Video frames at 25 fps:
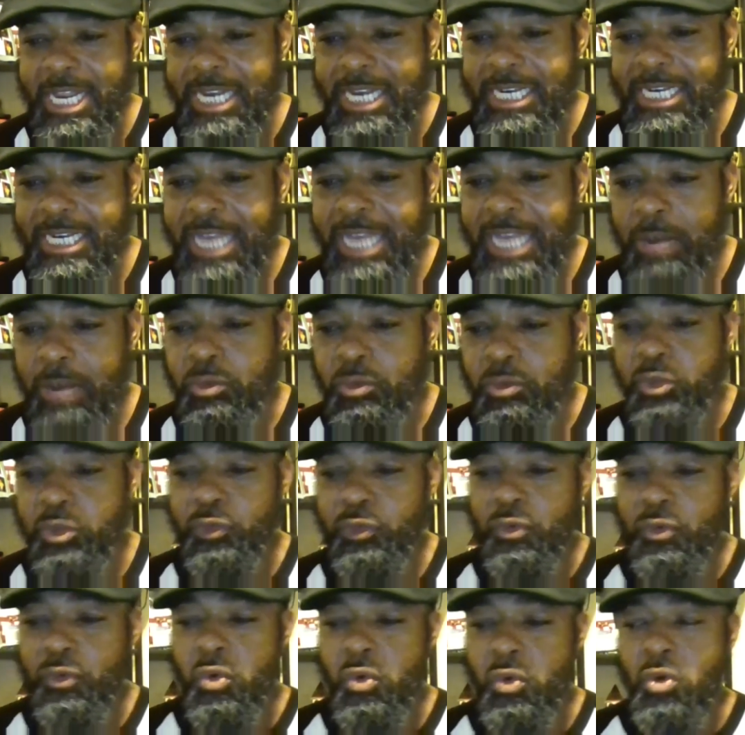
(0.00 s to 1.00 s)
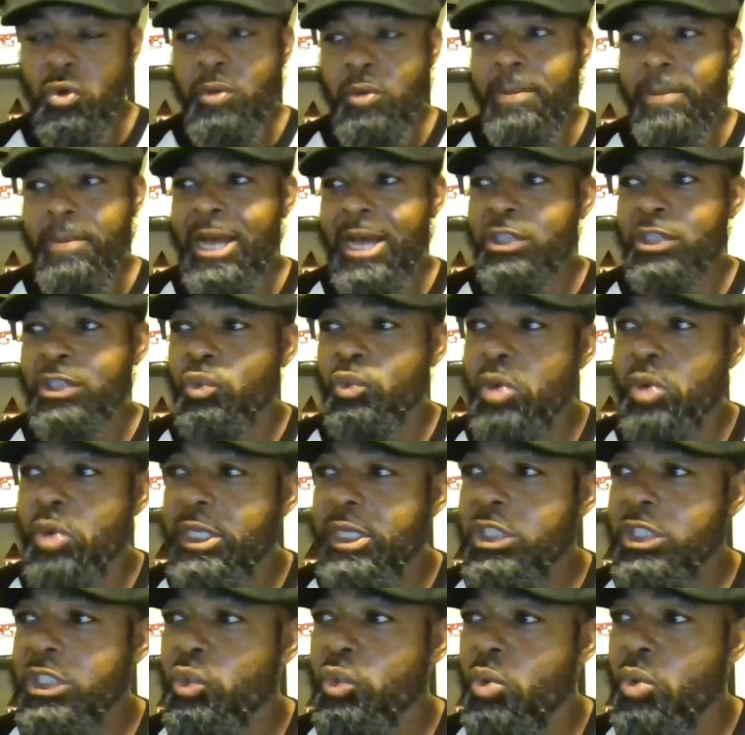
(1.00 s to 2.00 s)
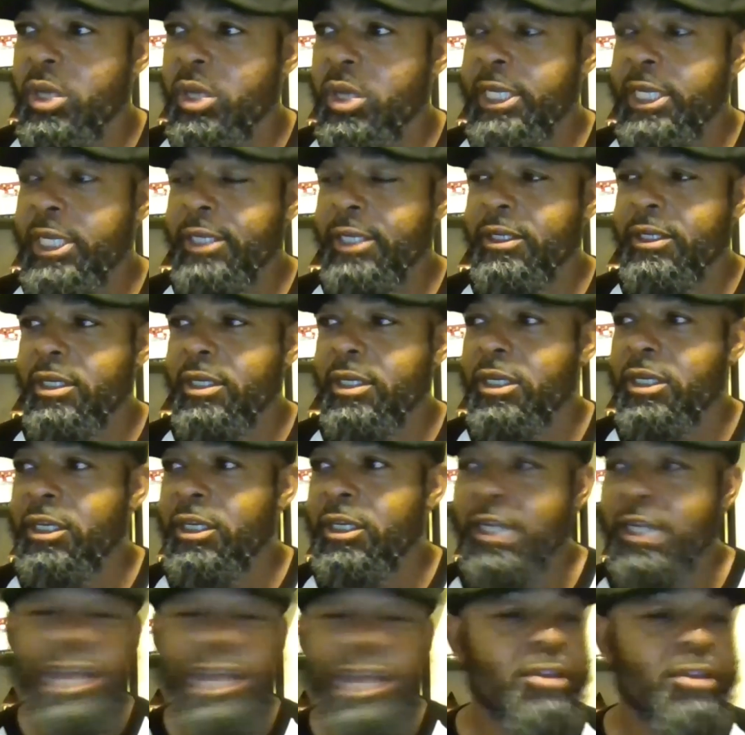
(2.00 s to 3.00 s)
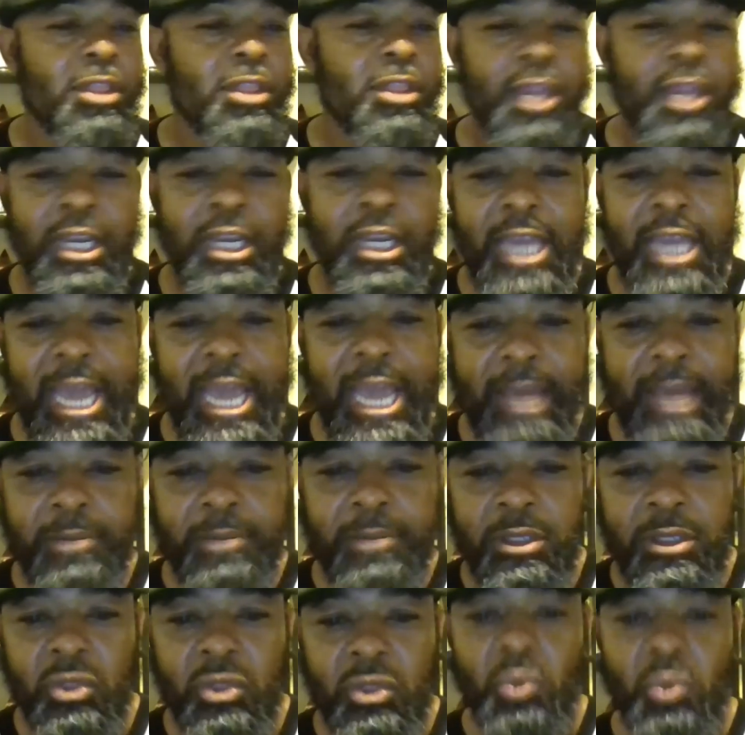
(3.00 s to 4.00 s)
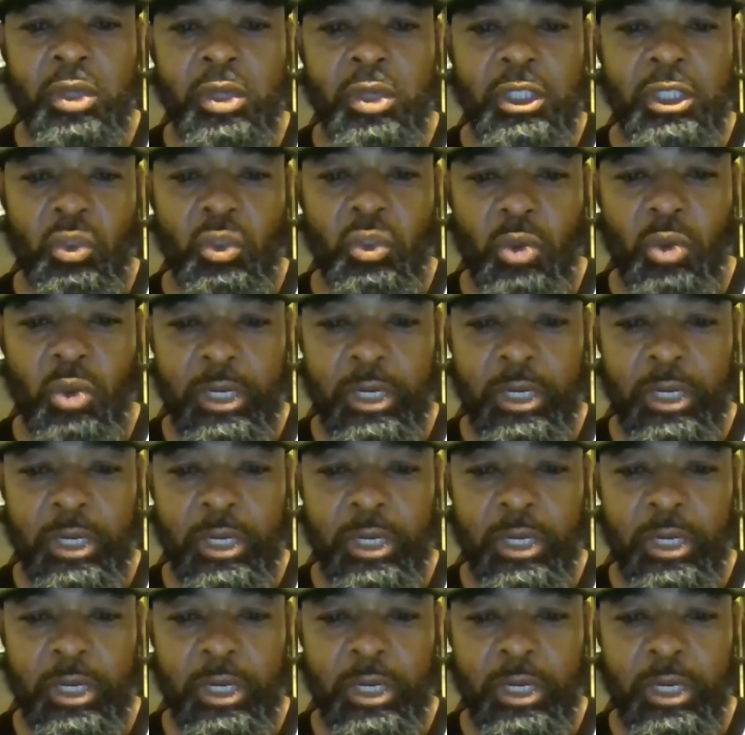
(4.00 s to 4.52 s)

that was fueled by 2020, everything that happened in 2020.